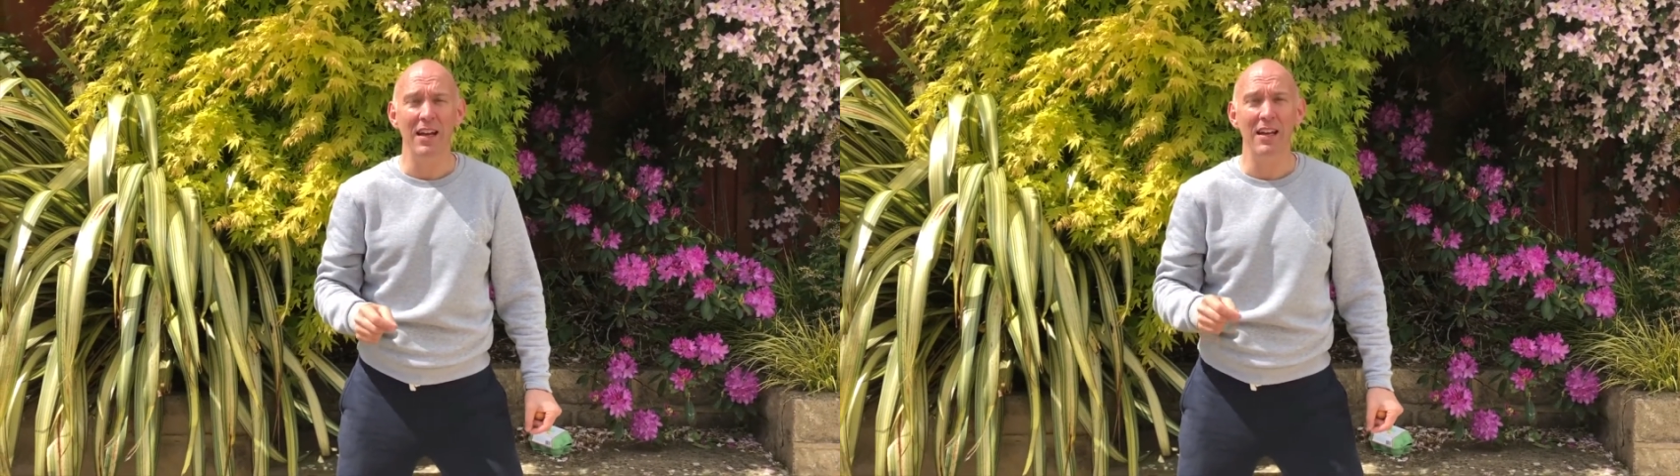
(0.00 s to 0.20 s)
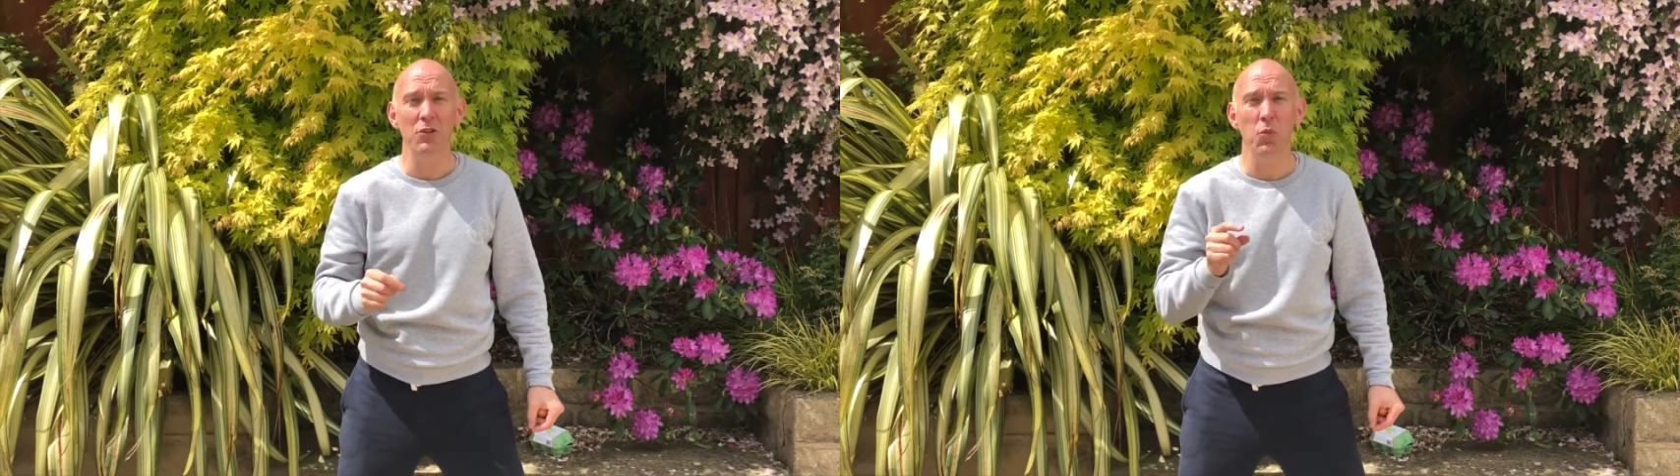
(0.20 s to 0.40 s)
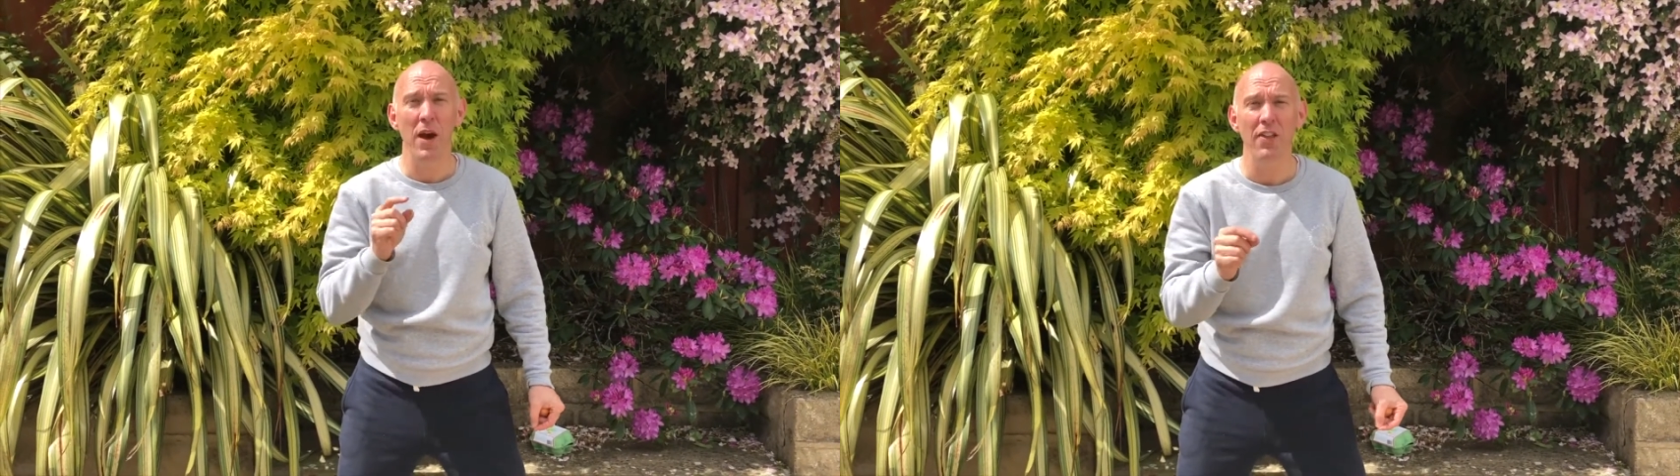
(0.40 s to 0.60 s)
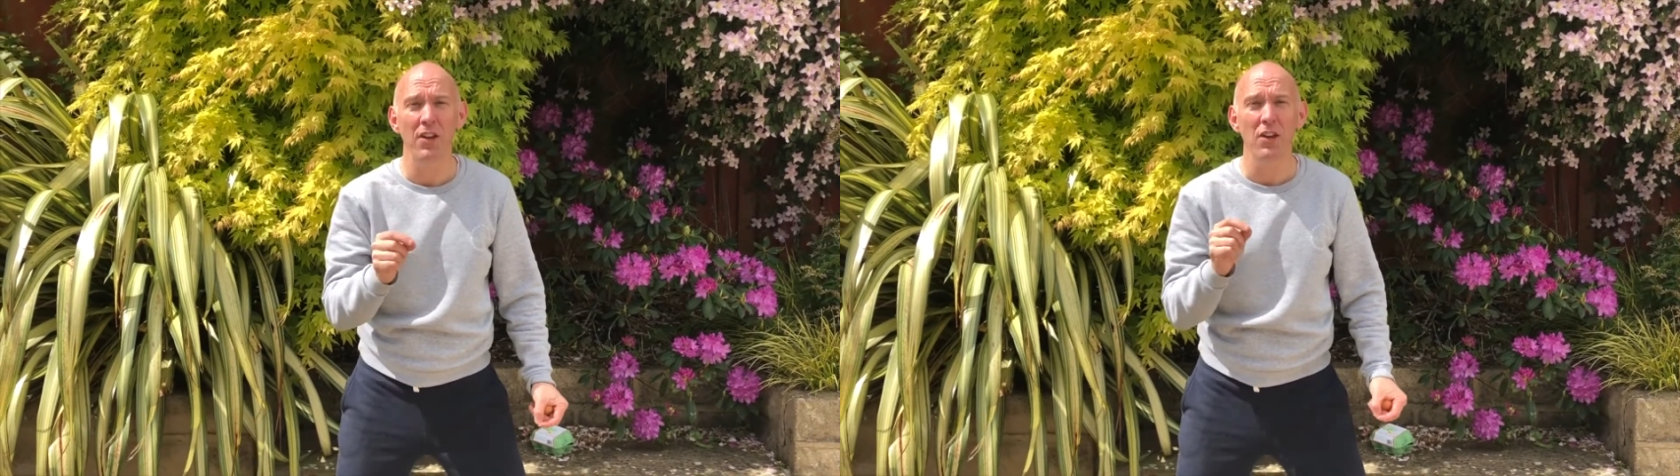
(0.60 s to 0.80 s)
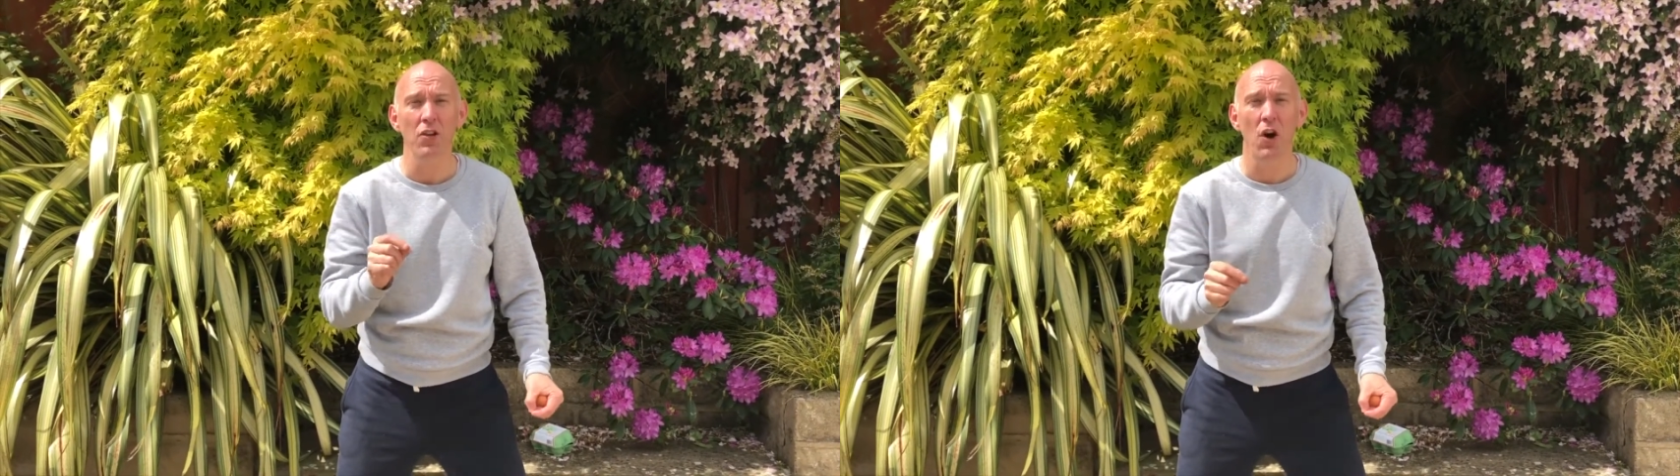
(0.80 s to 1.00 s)
is whether
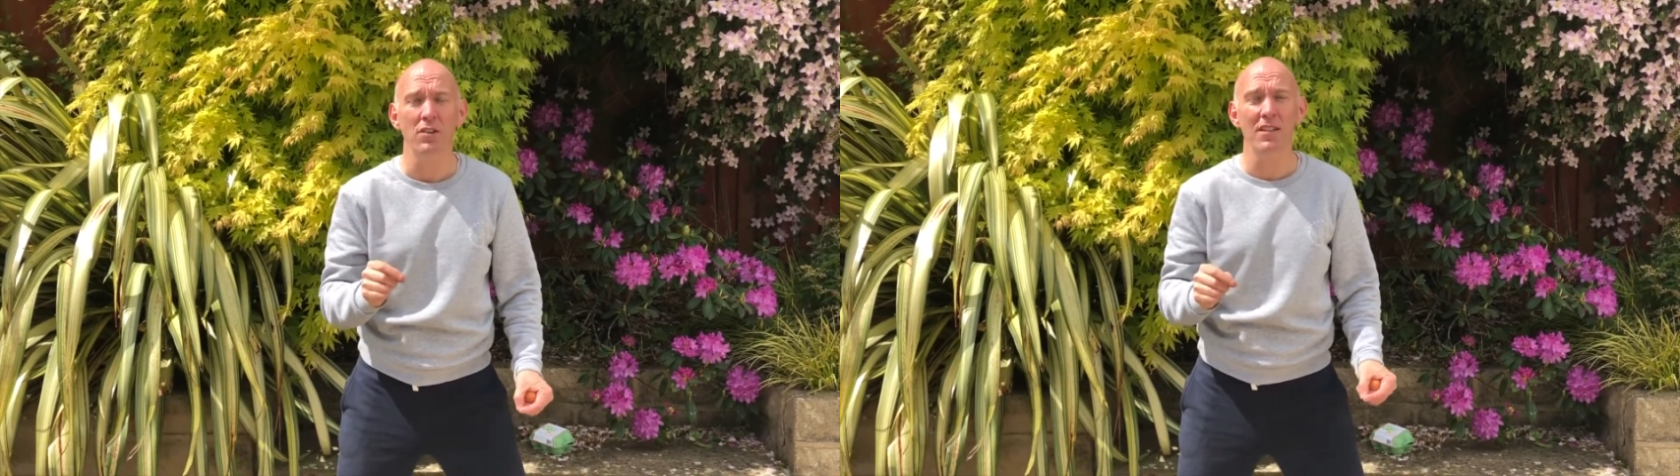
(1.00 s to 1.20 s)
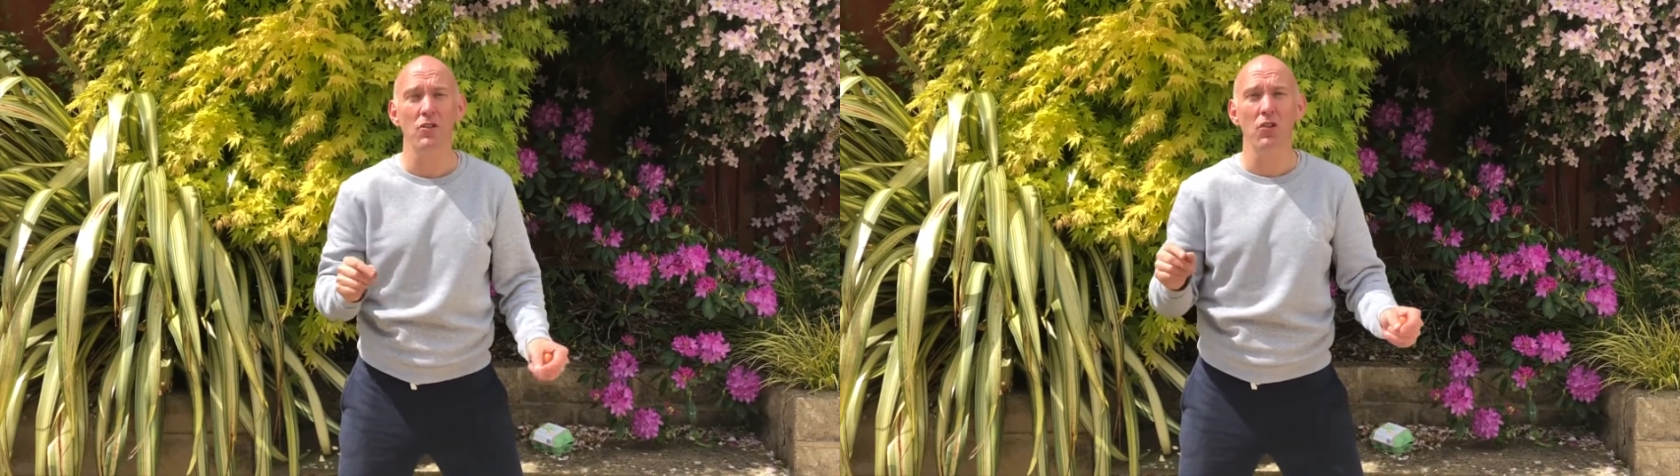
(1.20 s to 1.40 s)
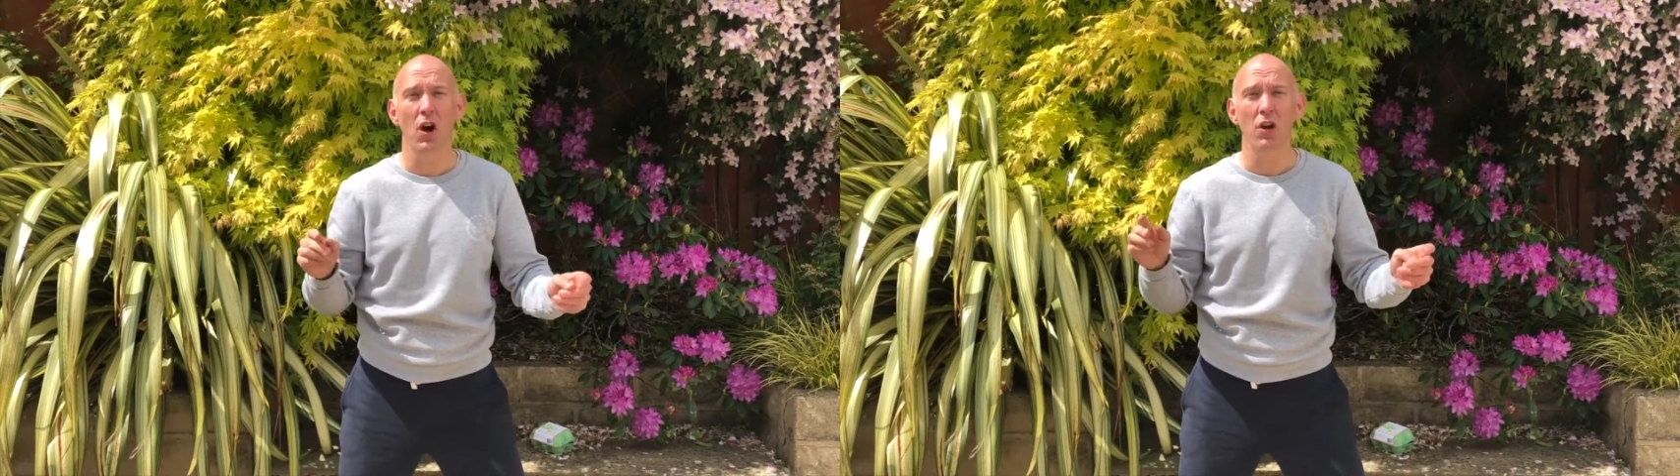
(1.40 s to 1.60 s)
or not it's got